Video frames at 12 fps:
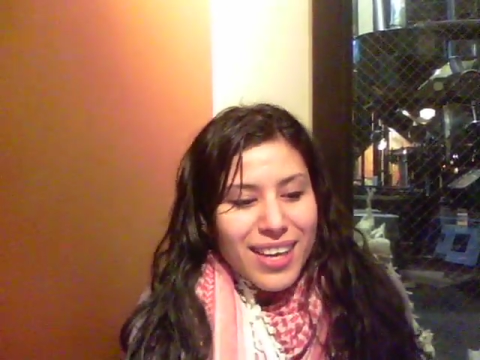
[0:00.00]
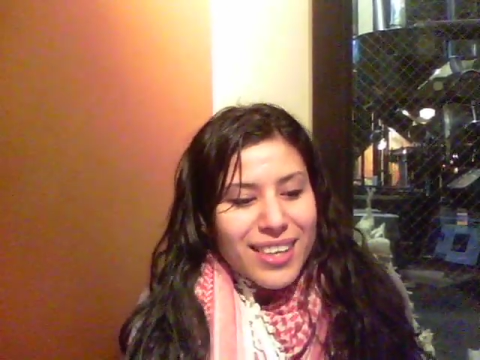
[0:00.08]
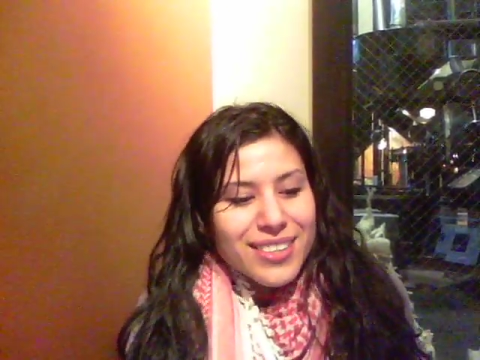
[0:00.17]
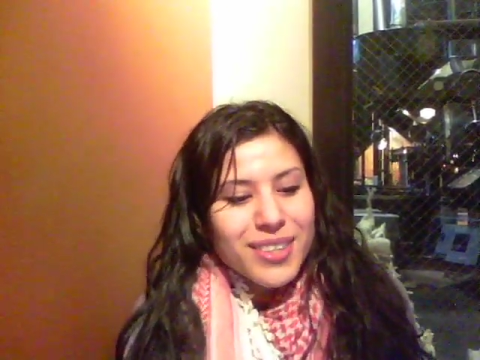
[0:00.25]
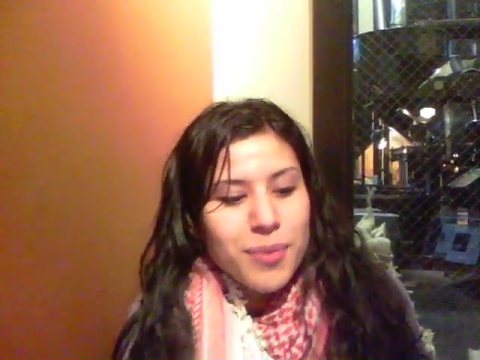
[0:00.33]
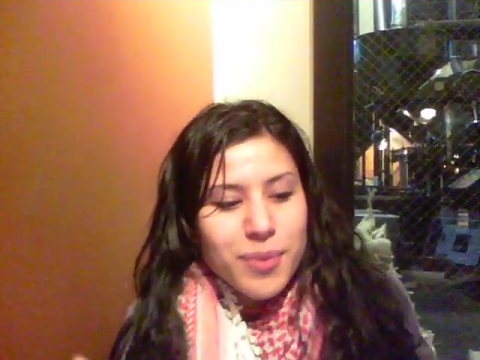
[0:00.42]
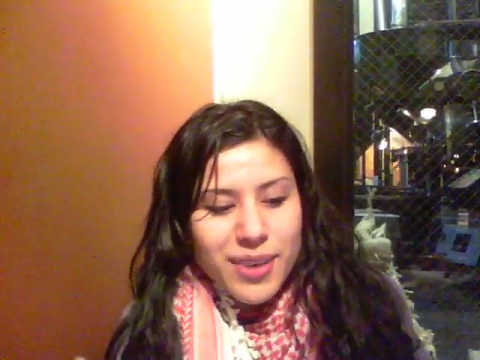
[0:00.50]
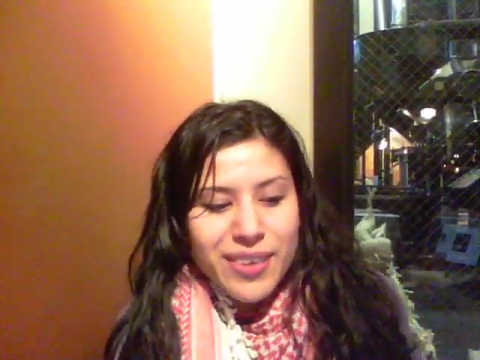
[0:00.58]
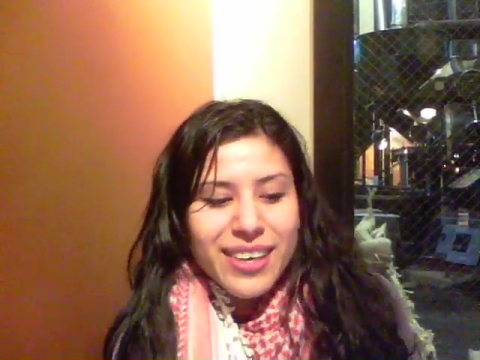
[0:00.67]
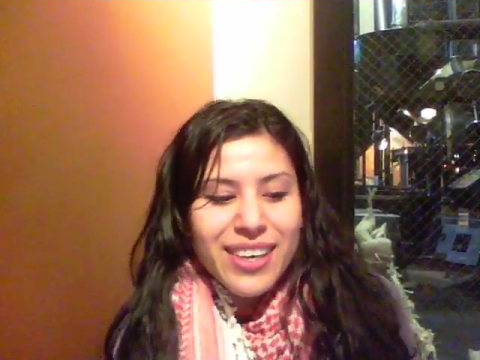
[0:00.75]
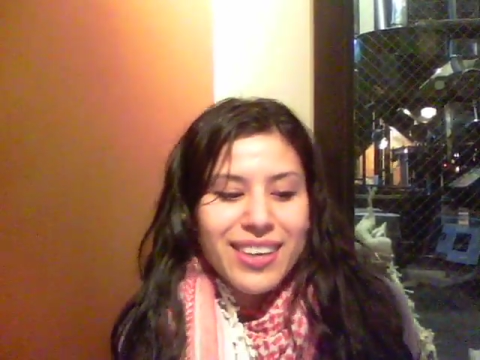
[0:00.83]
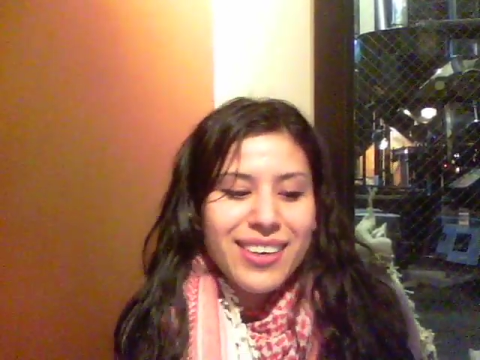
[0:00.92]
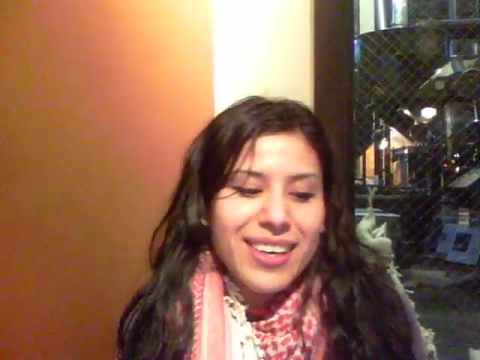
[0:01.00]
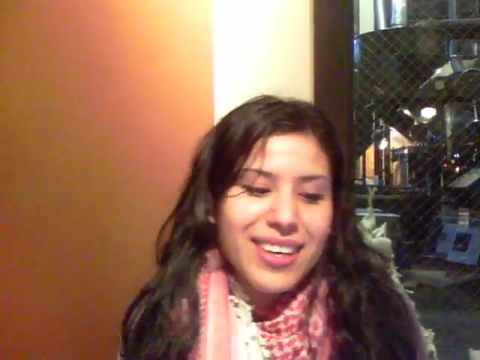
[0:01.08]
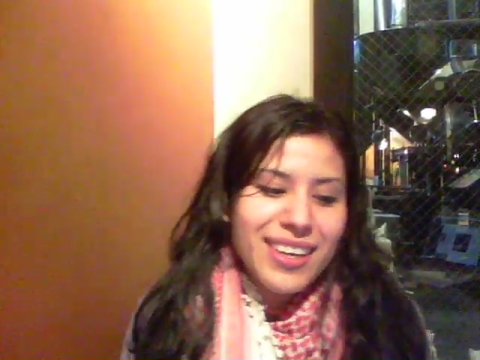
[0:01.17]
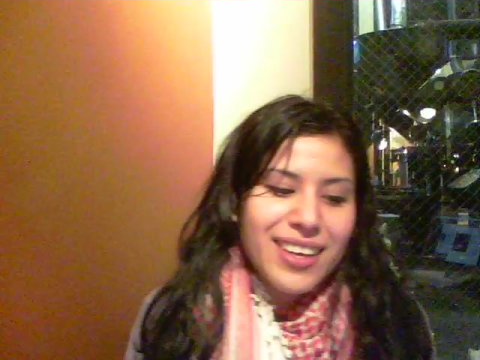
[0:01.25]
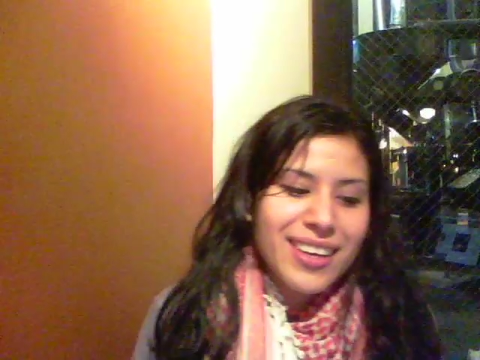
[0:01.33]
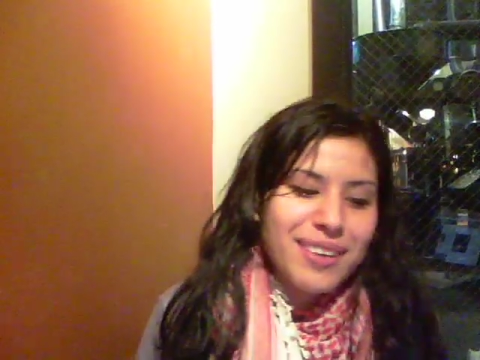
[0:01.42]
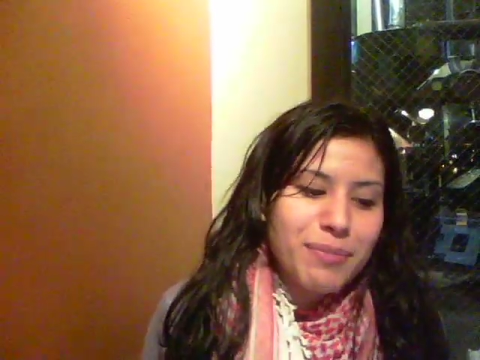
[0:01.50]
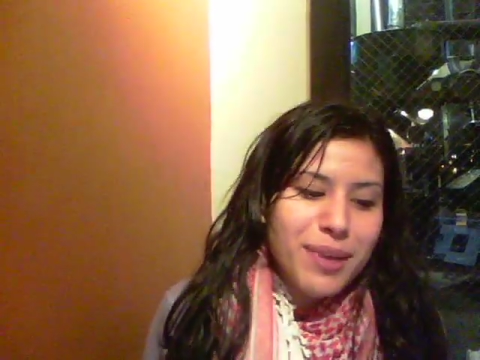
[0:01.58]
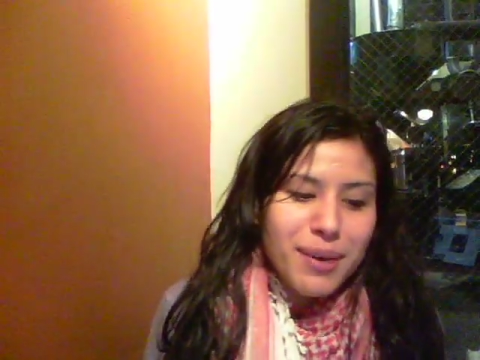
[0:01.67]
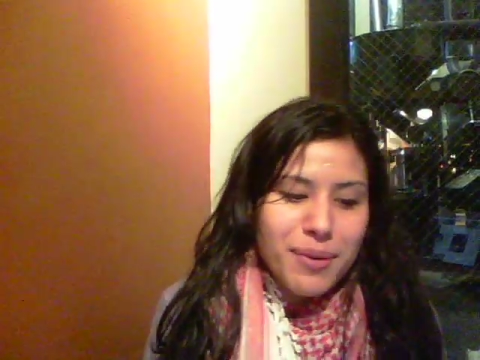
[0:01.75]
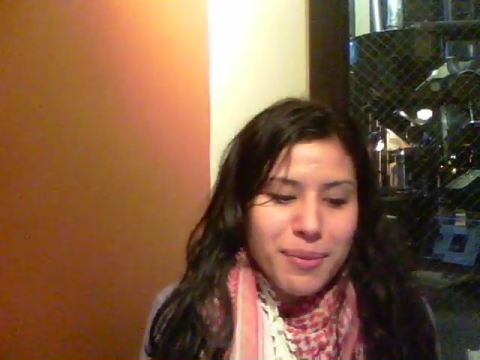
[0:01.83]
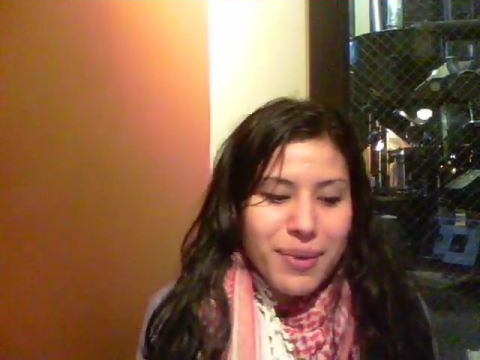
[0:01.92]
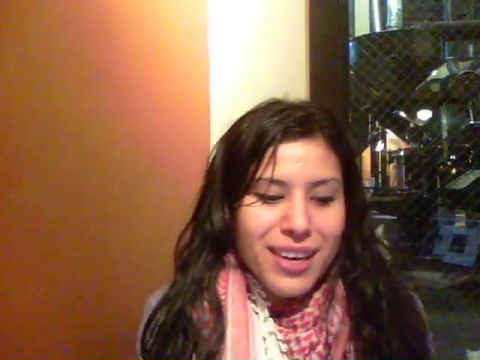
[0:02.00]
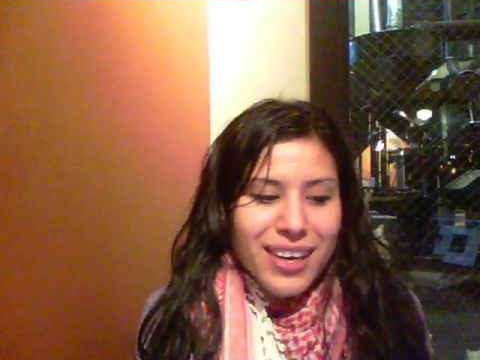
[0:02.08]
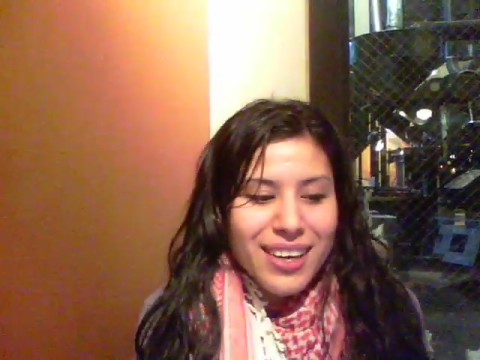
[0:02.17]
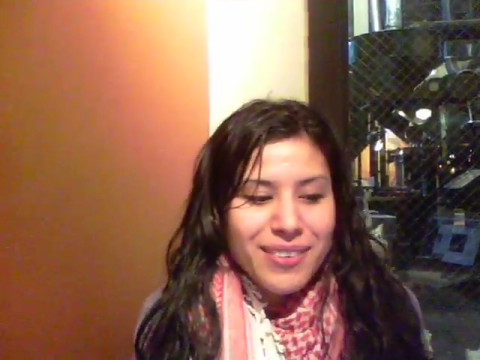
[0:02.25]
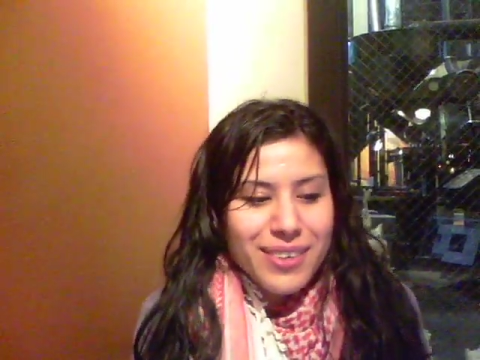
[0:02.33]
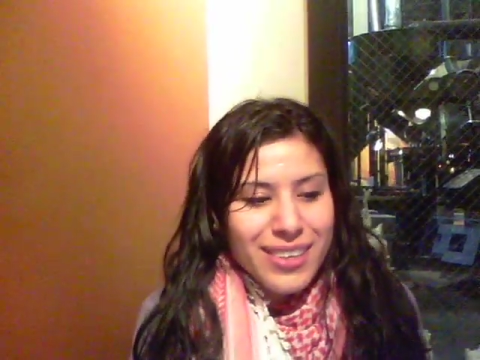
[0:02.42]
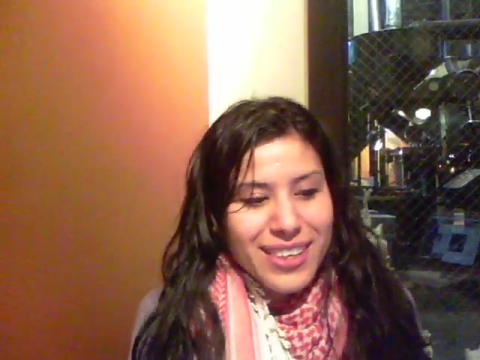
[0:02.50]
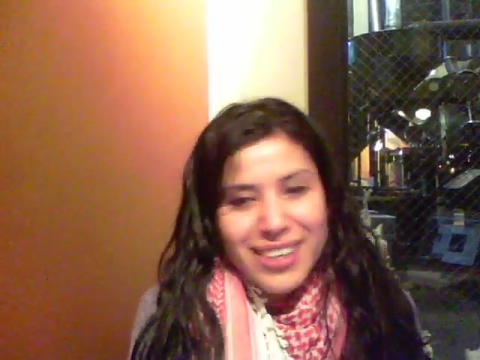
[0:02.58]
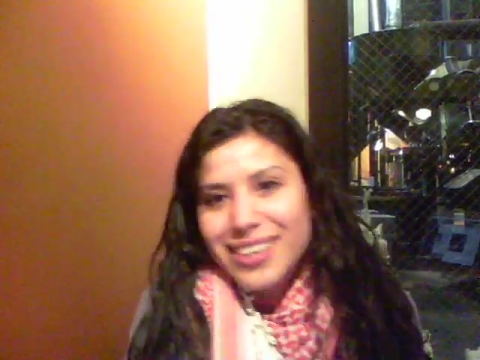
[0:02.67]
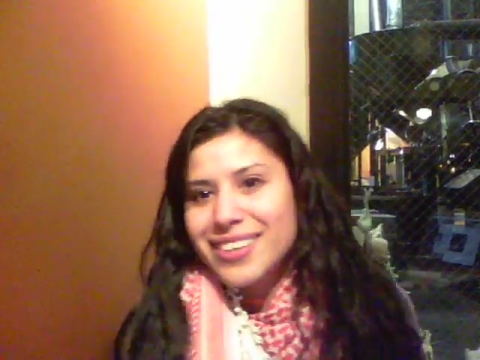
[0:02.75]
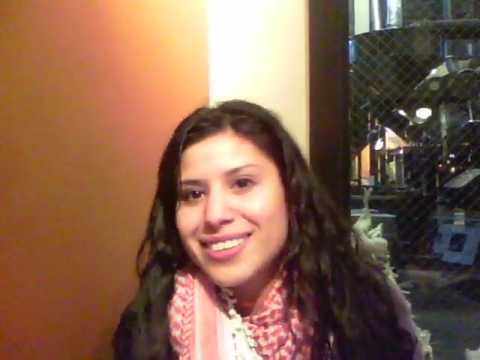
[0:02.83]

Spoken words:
so we're there and then blah blah blah, we're there,